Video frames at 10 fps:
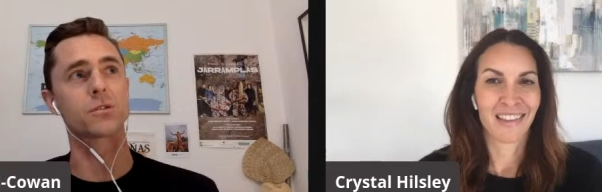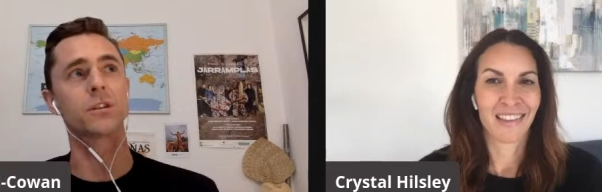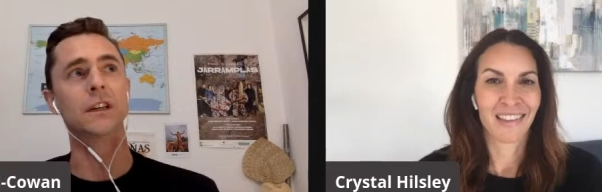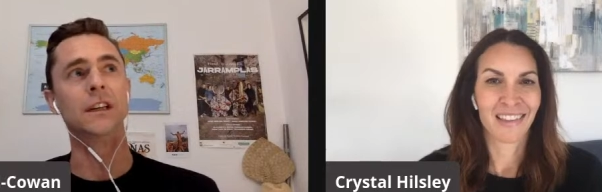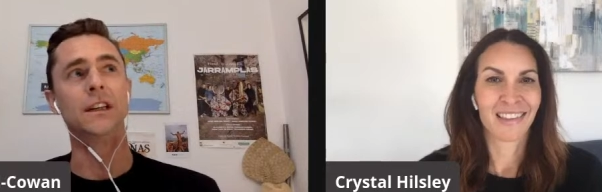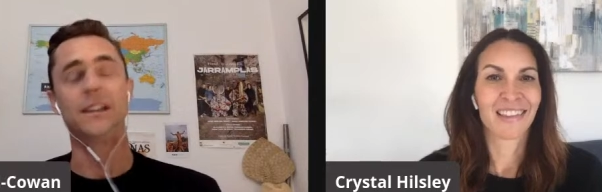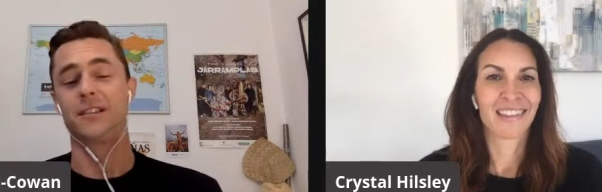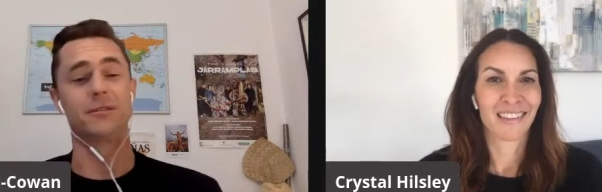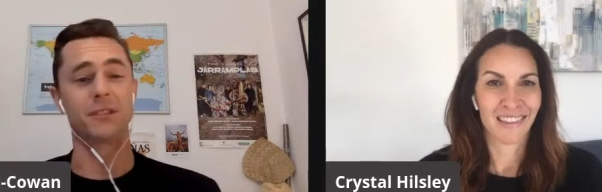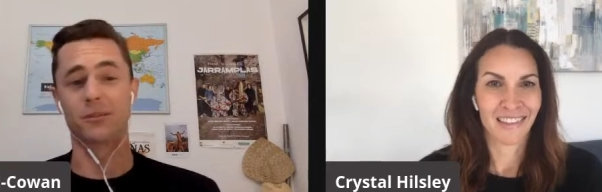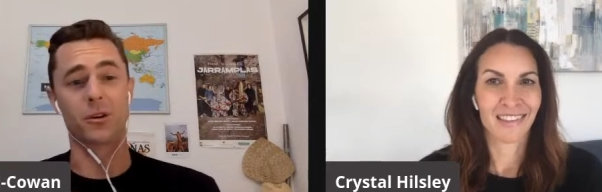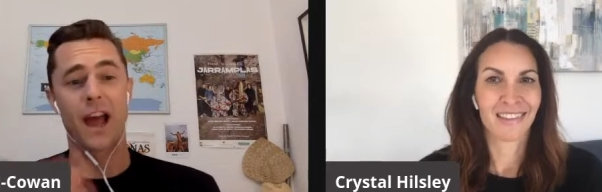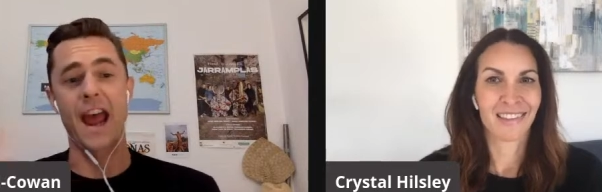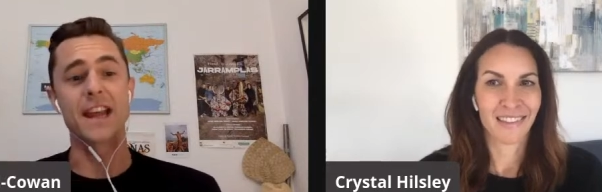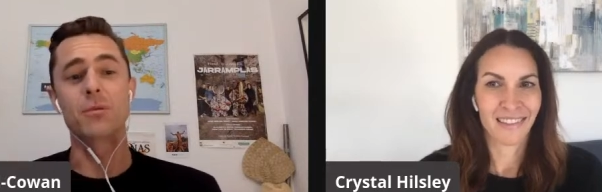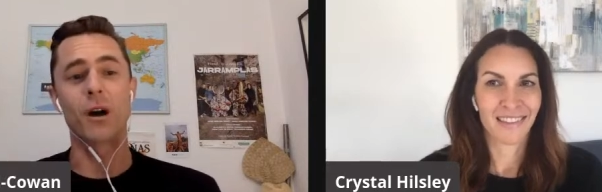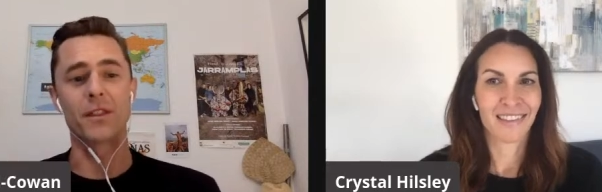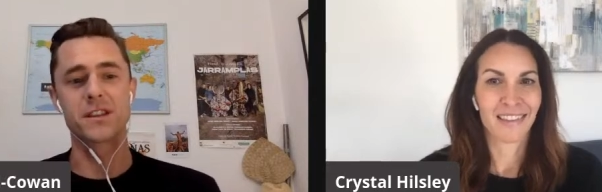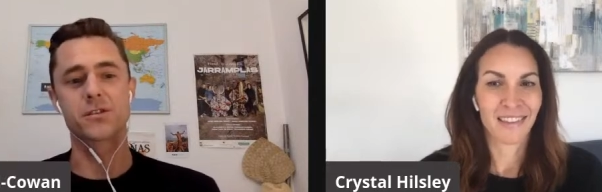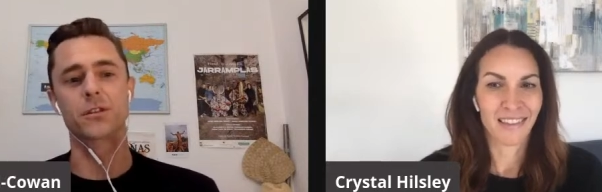Speaker 1: or or
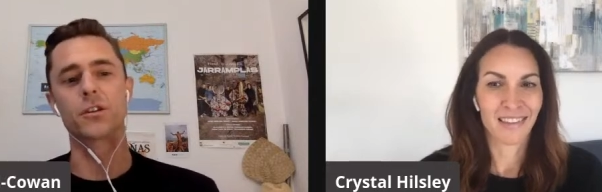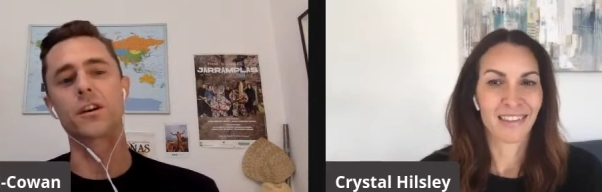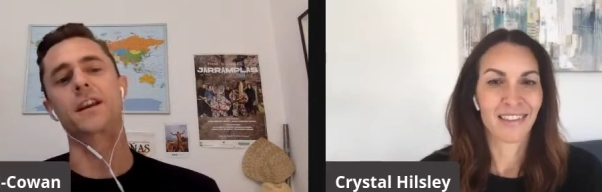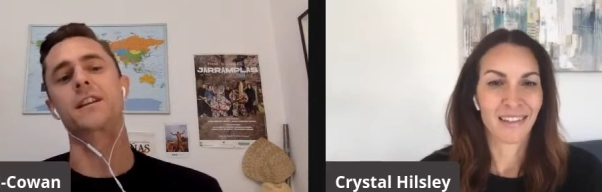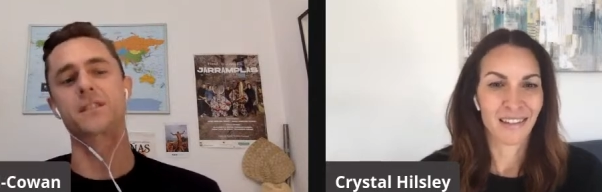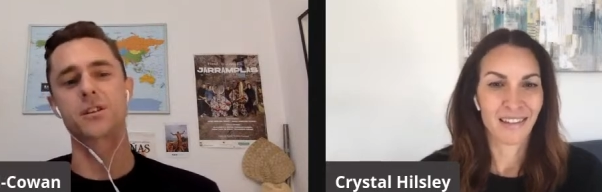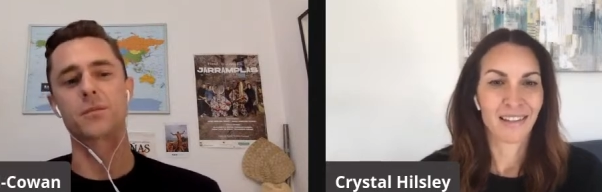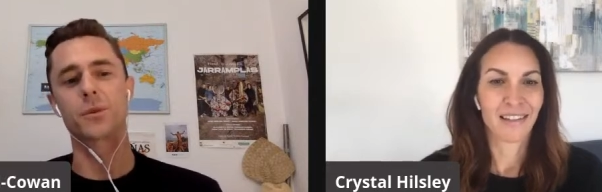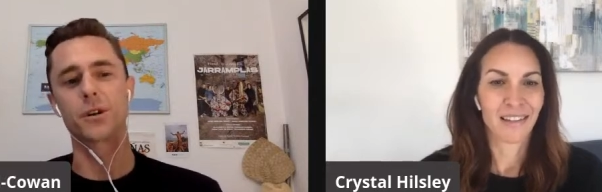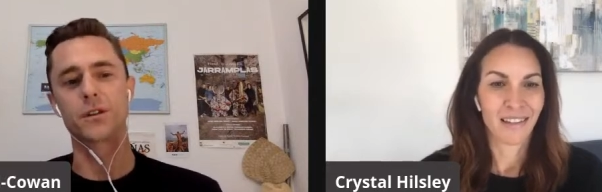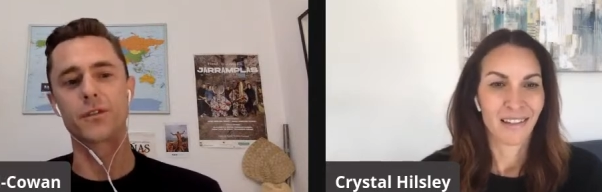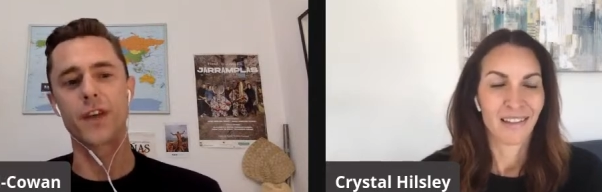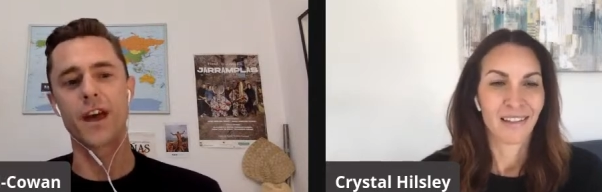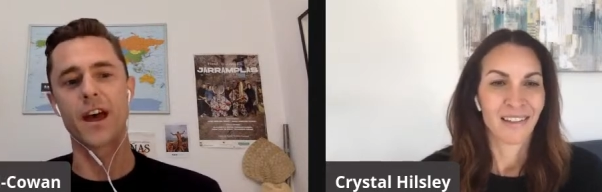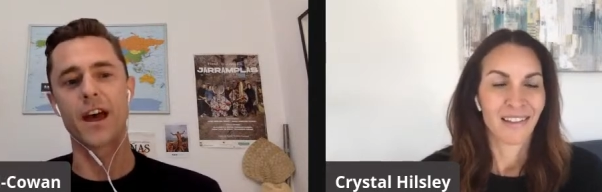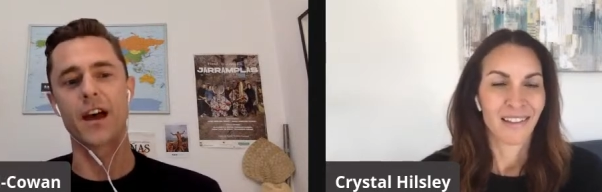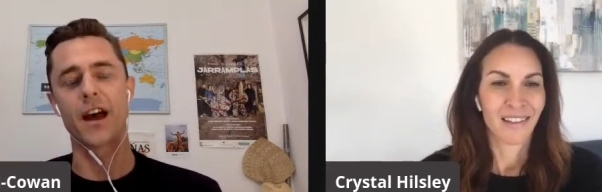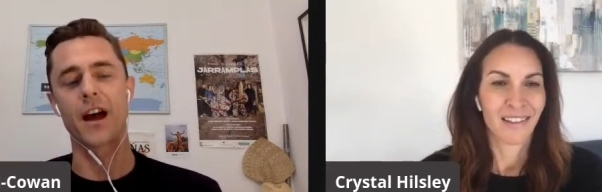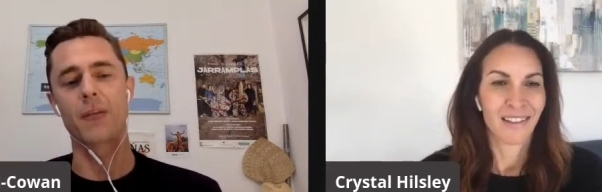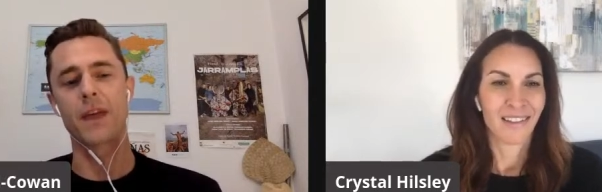anyone that's sort of looking to improve their
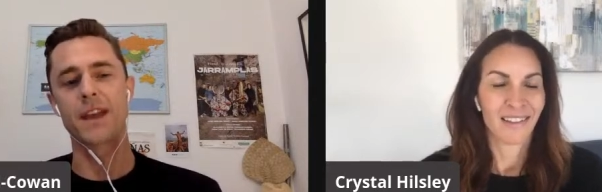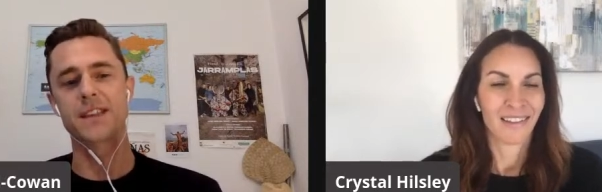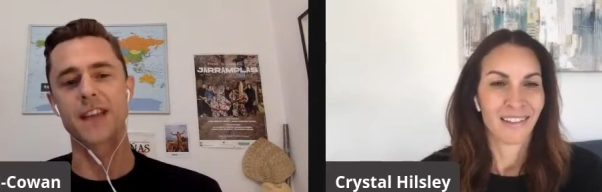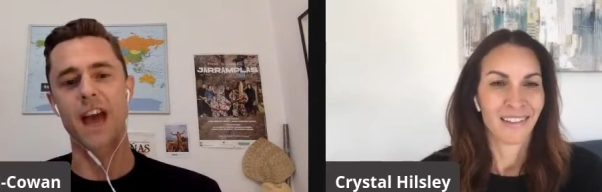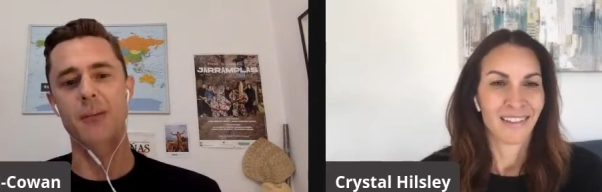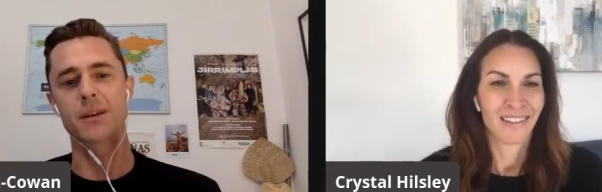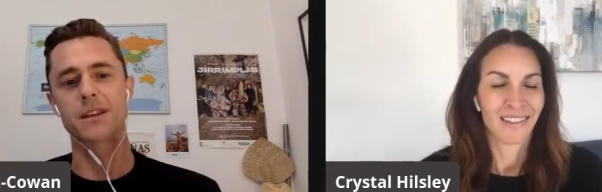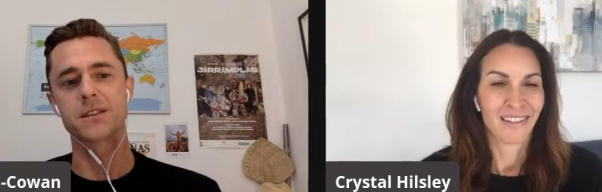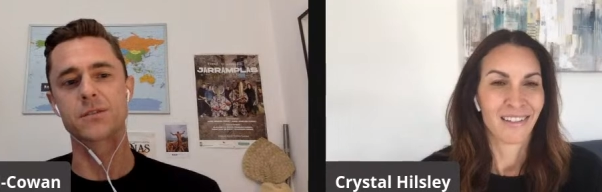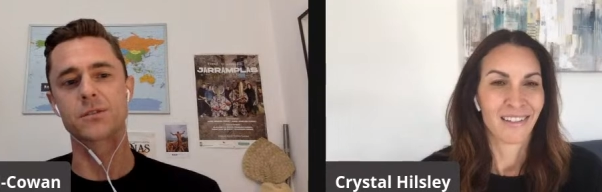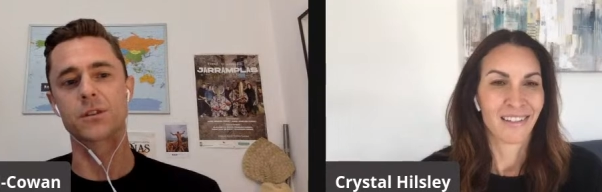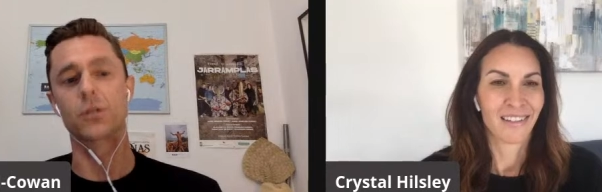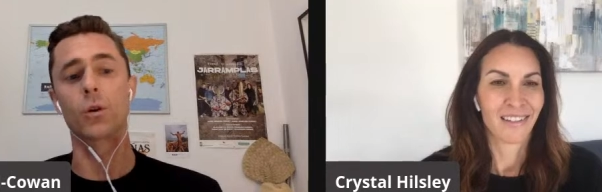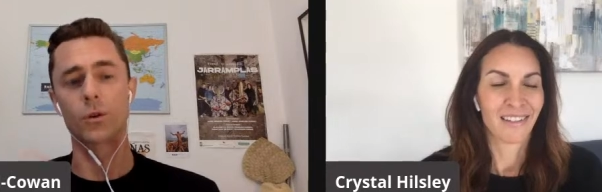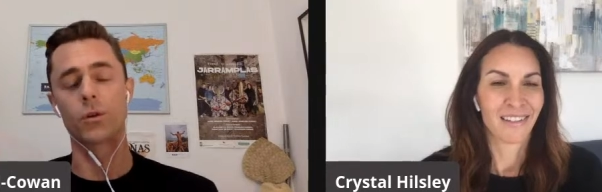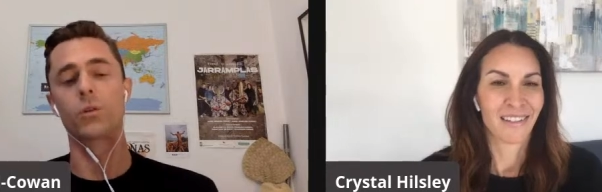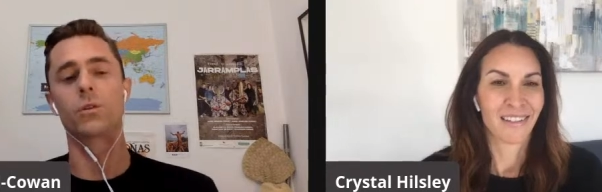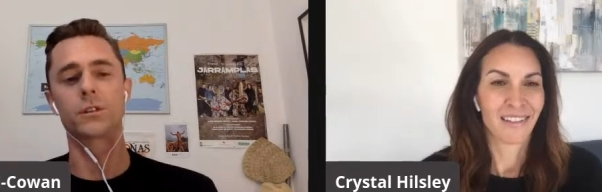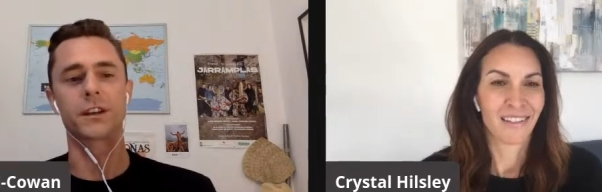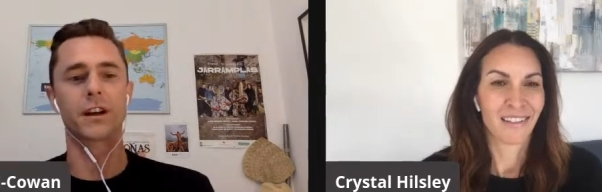um, their eating habits or or, or,
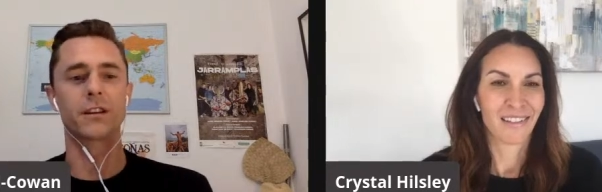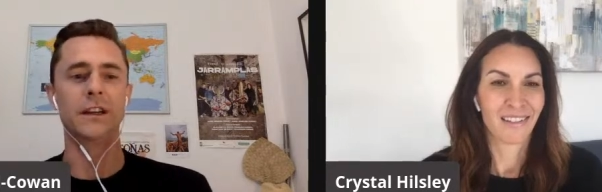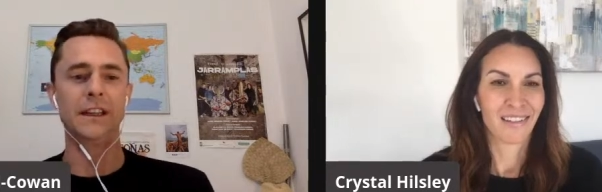or you know